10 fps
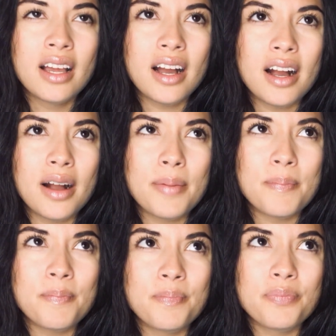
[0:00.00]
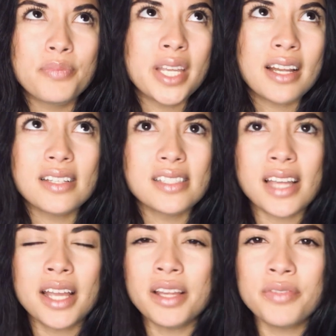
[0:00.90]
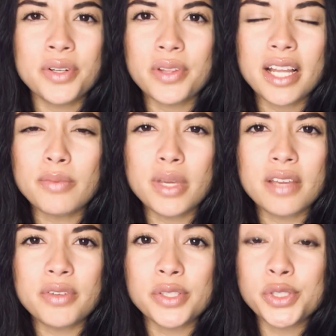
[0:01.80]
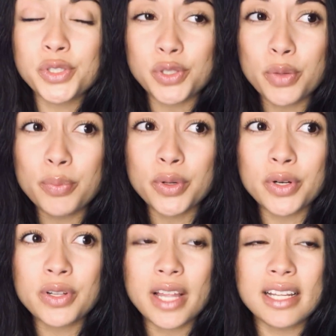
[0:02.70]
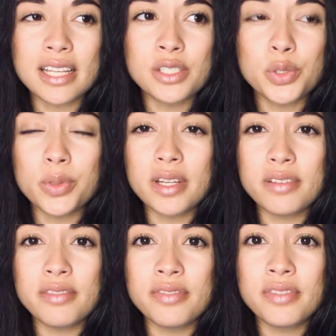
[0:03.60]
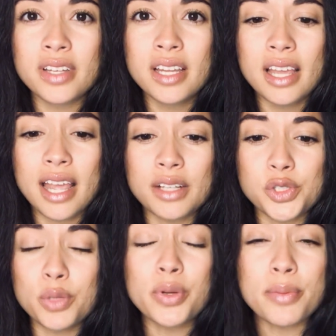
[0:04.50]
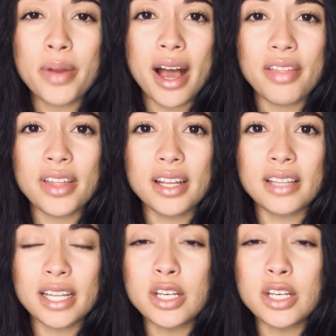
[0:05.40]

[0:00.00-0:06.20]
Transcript: Um, because I, if you're like me, if you're super like intuitive and super empathic, like an